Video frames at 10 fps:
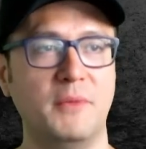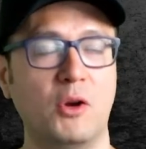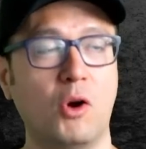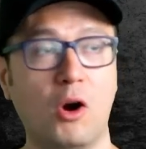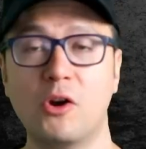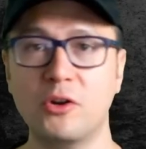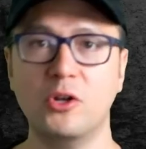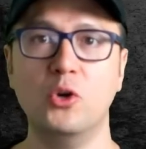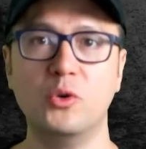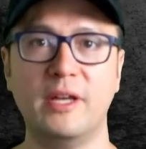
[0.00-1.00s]
There are
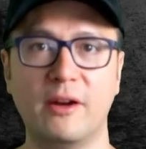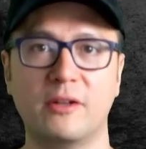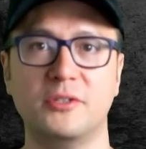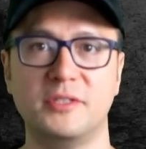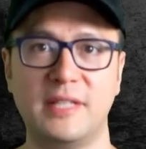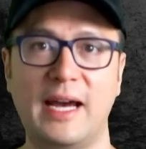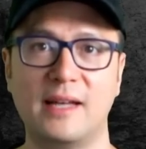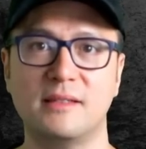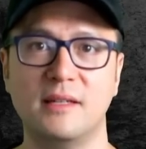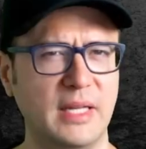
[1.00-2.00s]
no character
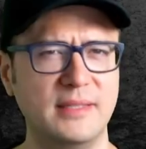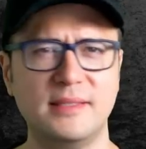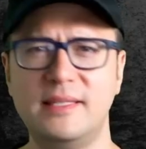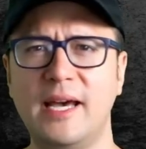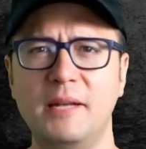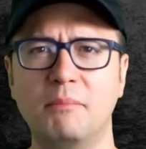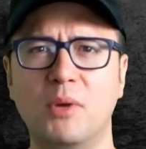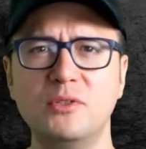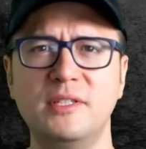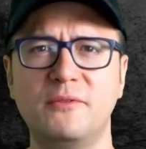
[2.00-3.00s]
stats. Instead,
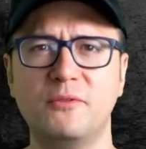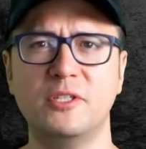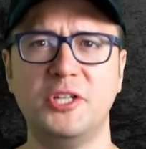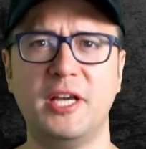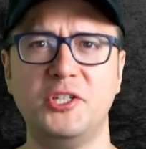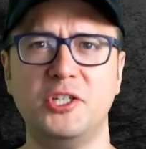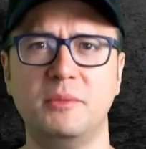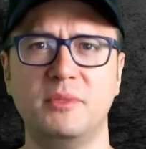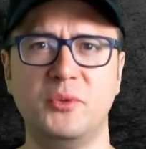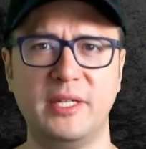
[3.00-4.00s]
most
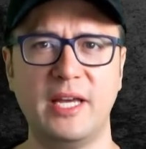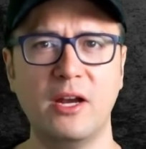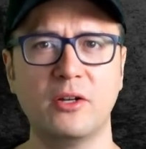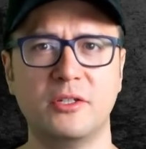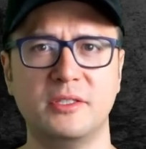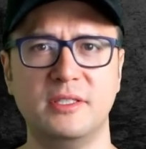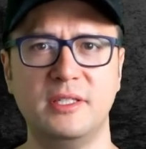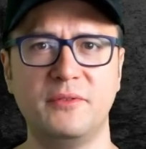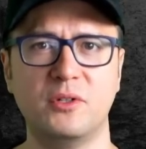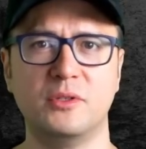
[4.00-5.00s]
differentiation between characters and
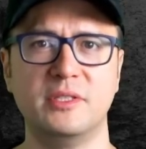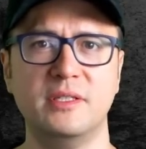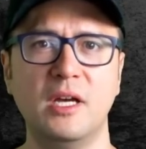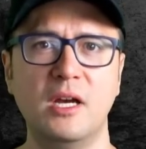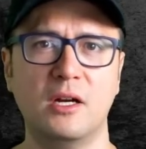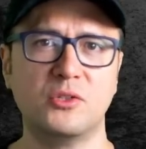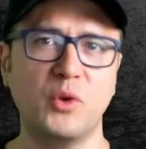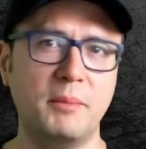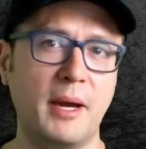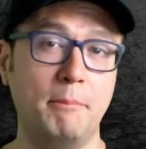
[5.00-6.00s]
difficulties are
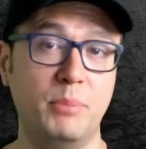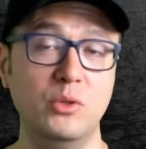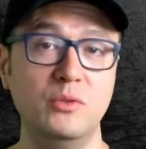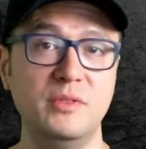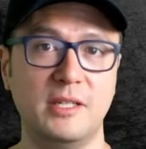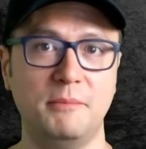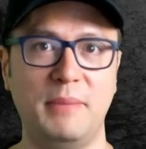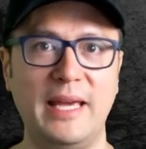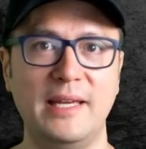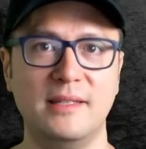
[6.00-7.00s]
swayed by boons and
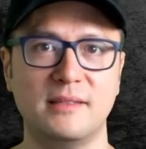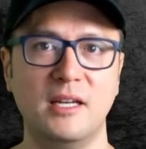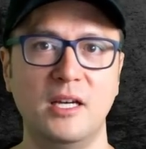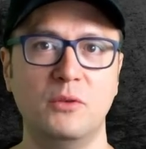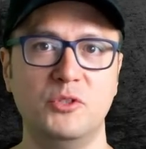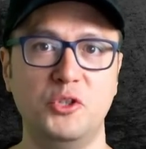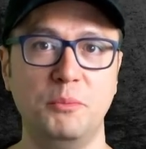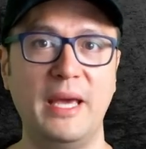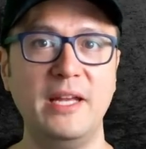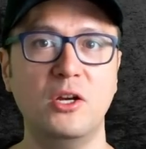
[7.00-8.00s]
banes, which
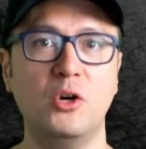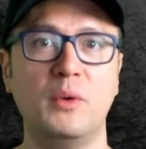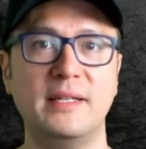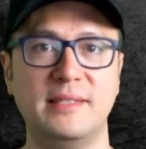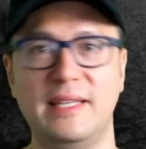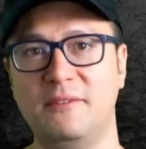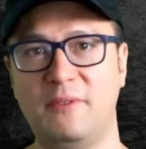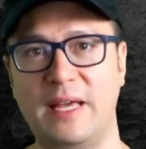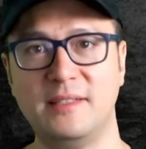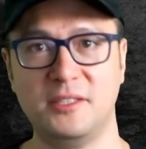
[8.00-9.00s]
you may know as the
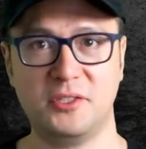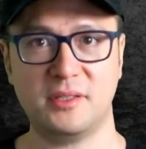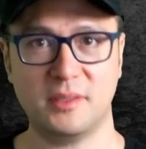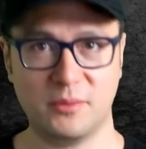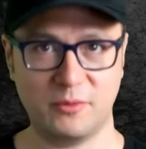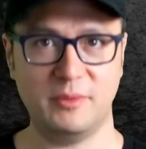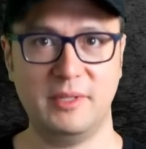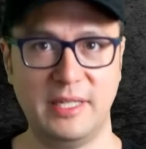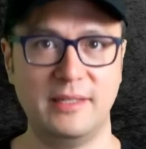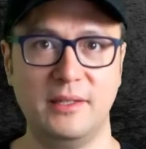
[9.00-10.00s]
advantage system
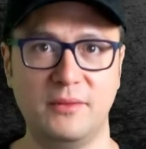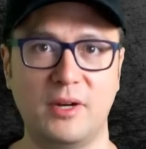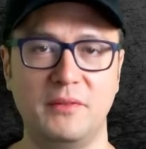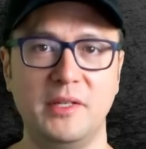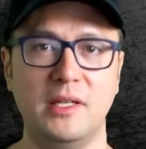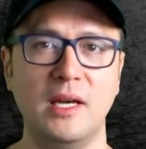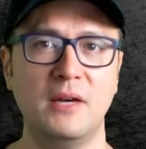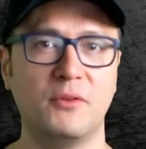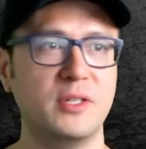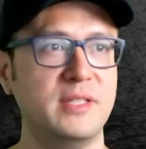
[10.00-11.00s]
from D&D 5e.
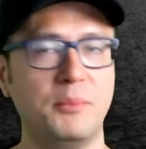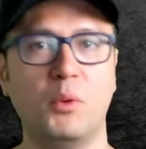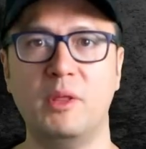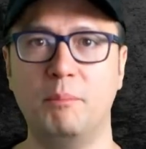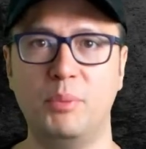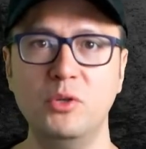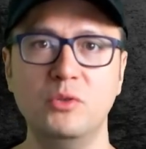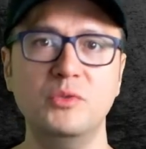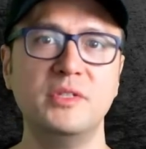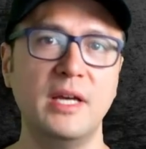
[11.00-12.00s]
For example, with
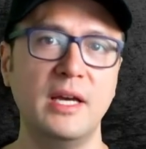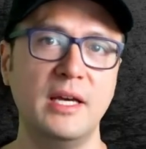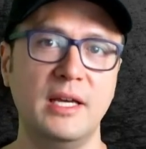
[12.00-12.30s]
boons,